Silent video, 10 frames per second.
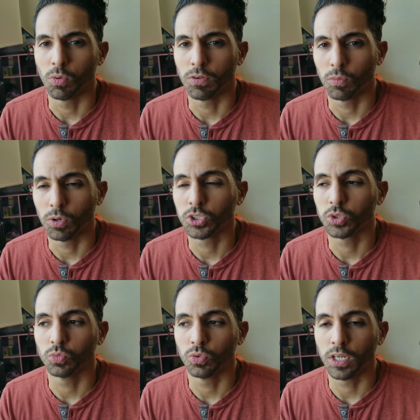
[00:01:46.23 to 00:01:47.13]
with
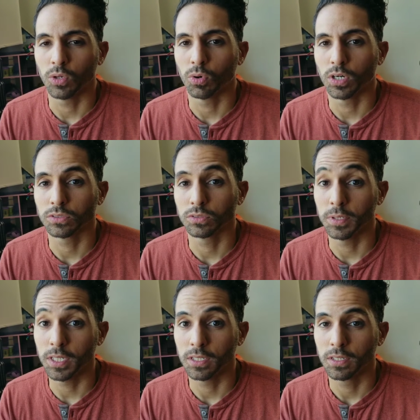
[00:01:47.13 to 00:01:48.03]
what you really want to
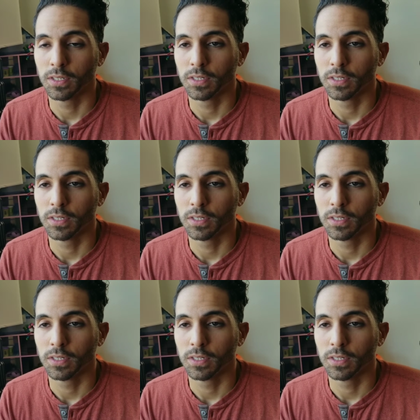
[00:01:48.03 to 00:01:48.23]
be,